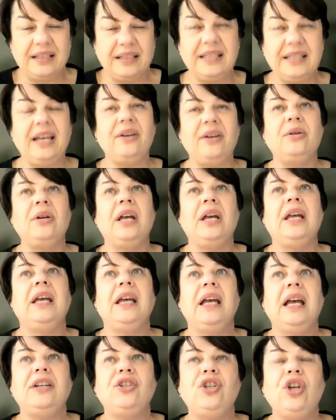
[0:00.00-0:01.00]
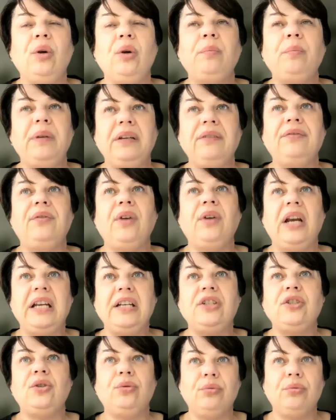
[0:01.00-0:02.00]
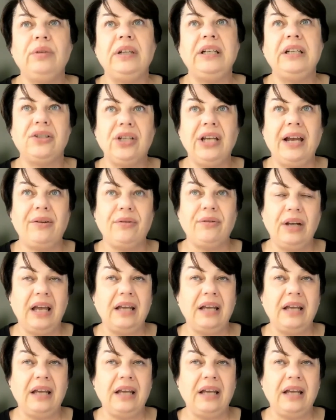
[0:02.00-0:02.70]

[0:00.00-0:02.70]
So don't be afraid to reach out.